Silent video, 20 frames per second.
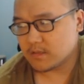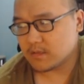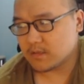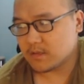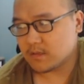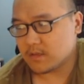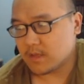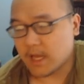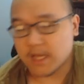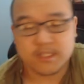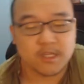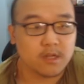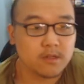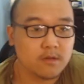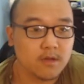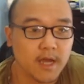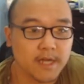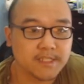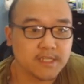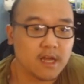Nexon,
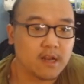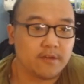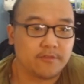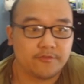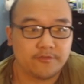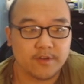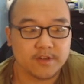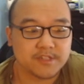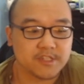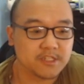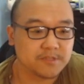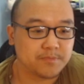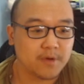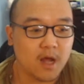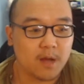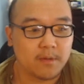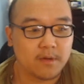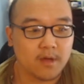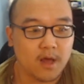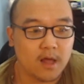you guys gotta fix this
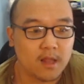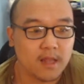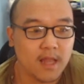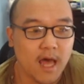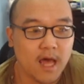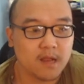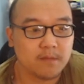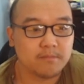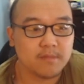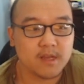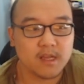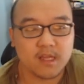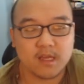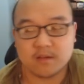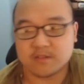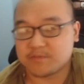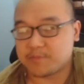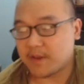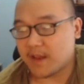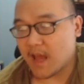problem. A lot of
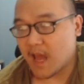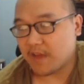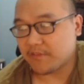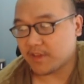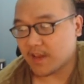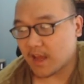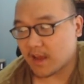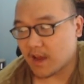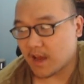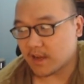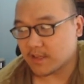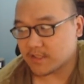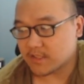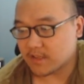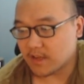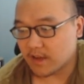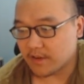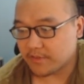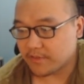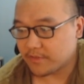minigames been having that kind of
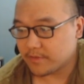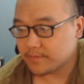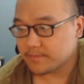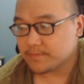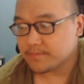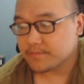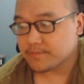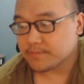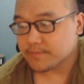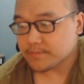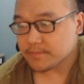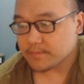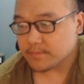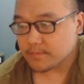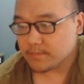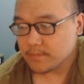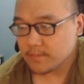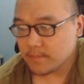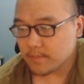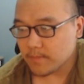stuff.
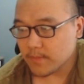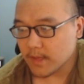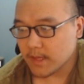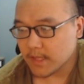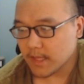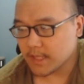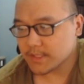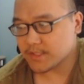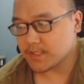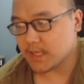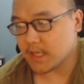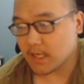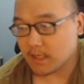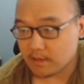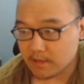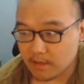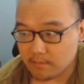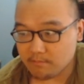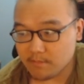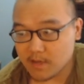Let's see,
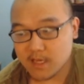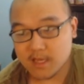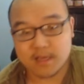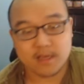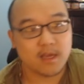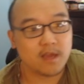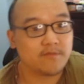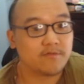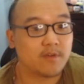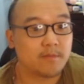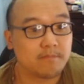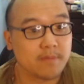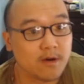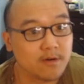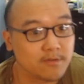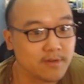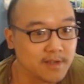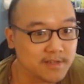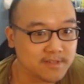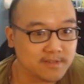the minigame for
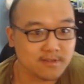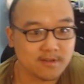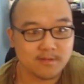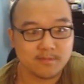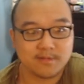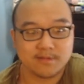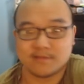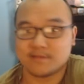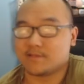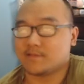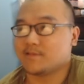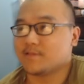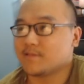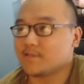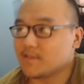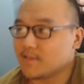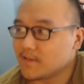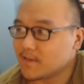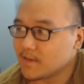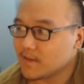boat racing. Oh boy.
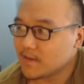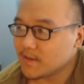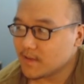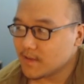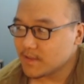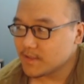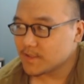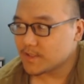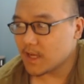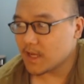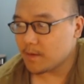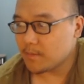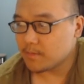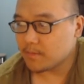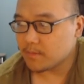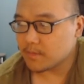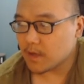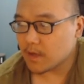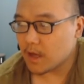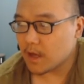
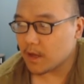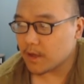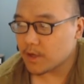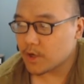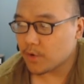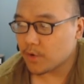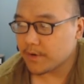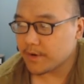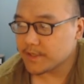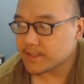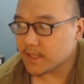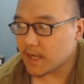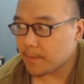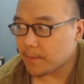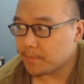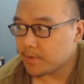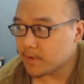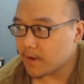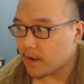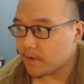Same inquiries that I
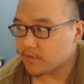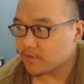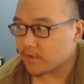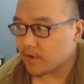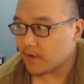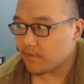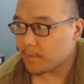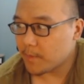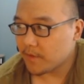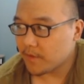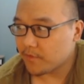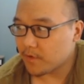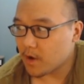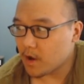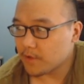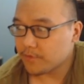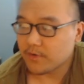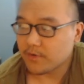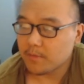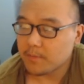put out for everybody for
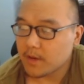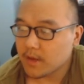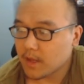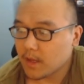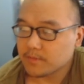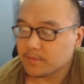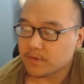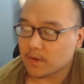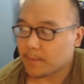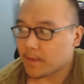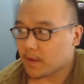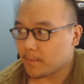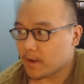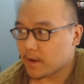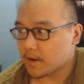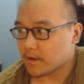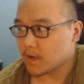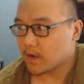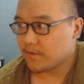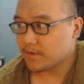all 3 minigames, so I'm not gonna
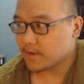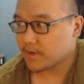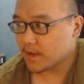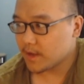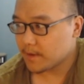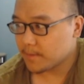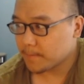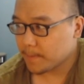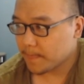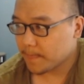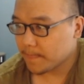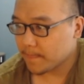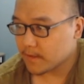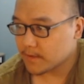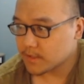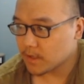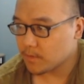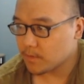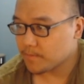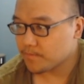bother covering that.
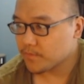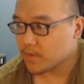So,